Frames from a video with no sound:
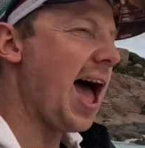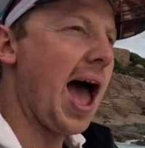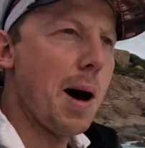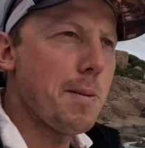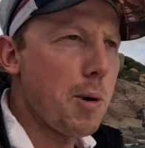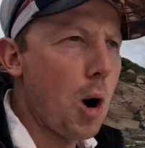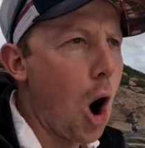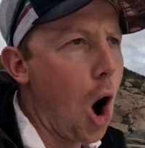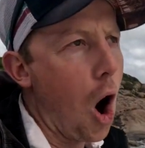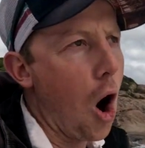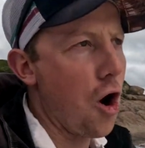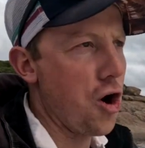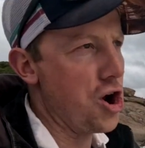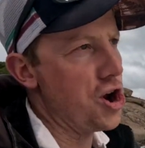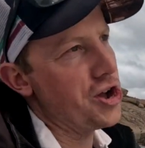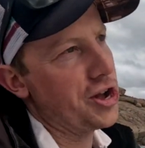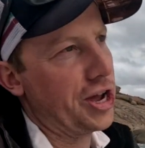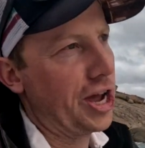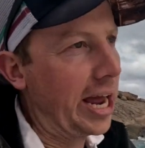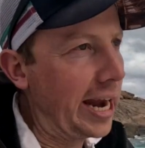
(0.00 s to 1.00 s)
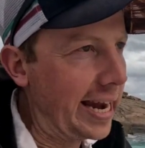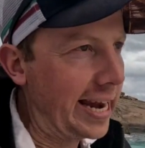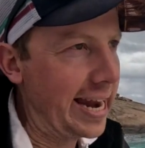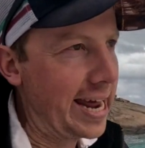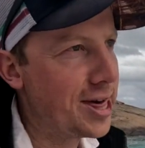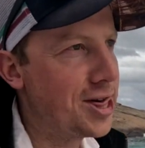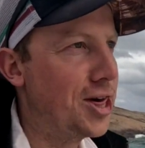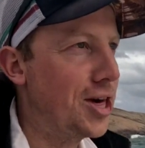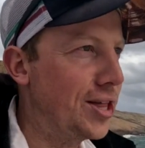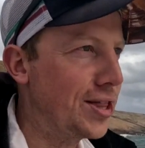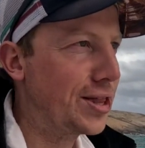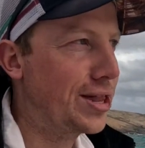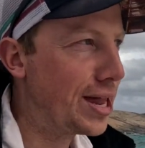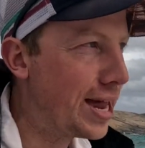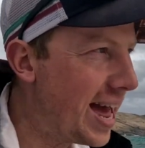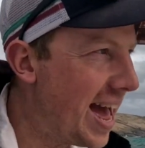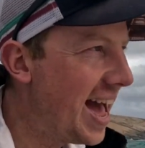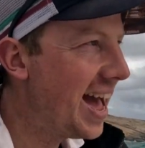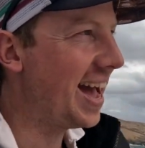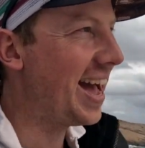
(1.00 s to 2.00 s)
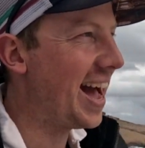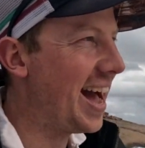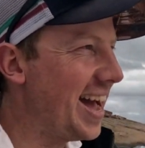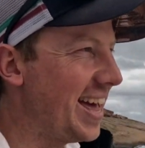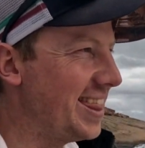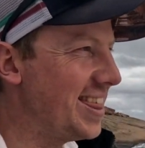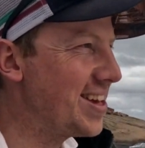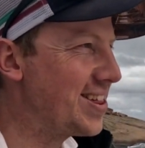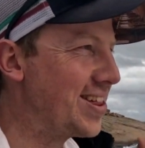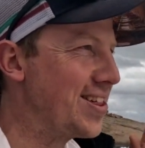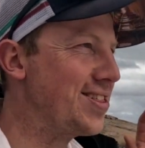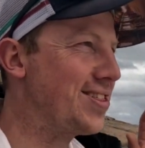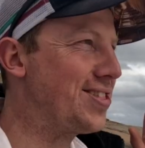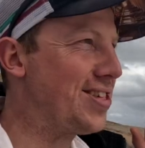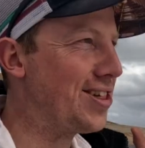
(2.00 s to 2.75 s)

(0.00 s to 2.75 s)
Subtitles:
abhorrent conditions. This is